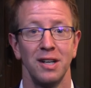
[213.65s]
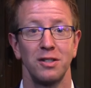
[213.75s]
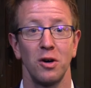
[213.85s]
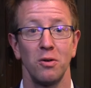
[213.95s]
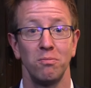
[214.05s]

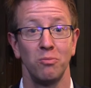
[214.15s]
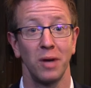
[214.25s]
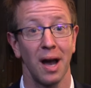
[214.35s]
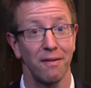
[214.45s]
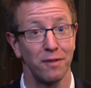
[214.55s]
So
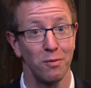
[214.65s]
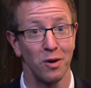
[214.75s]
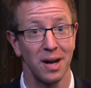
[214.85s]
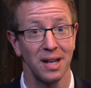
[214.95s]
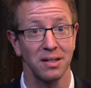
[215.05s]
we got a few
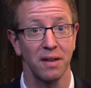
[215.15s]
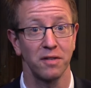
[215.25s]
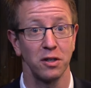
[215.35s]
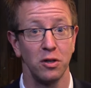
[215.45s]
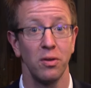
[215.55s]
more days
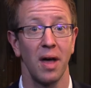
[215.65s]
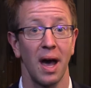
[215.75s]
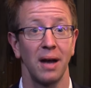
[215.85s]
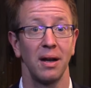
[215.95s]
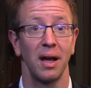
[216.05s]
left to do
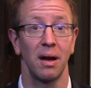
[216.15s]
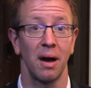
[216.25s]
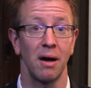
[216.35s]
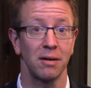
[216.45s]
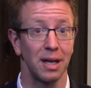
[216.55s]
that,
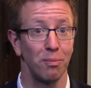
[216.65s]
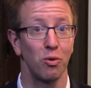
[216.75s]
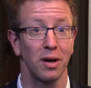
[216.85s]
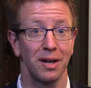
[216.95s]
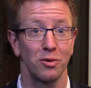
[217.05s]
and I'll keep
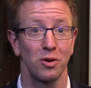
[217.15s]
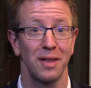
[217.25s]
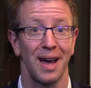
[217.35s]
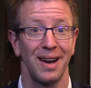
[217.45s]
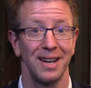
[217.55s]
working
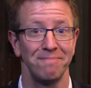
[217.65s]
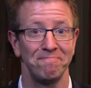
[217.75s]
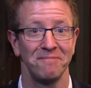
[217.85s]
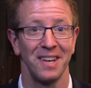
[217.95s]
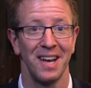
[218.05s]
toward that end.
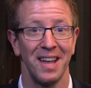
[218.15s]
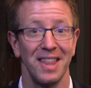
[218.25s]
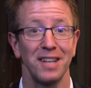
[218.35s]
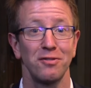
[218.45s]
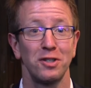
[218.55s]

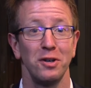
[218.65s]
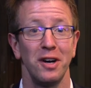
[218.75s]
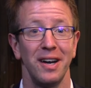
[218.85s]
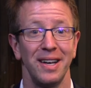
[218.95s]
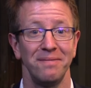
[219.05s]
Thanks for
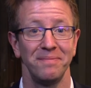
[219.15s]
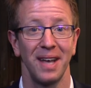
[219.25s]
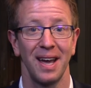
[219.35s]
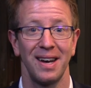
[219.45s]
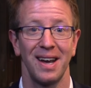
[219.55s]
tuning in,
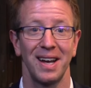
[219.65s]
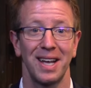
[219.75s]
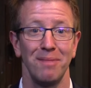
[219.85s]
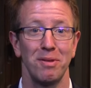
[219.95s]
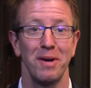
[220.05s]

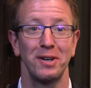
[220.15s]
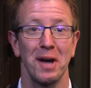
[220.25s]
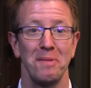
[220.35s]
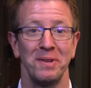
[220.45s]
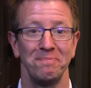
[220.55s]
and keep the mail
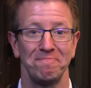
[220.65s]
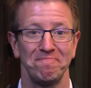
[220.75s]
coming.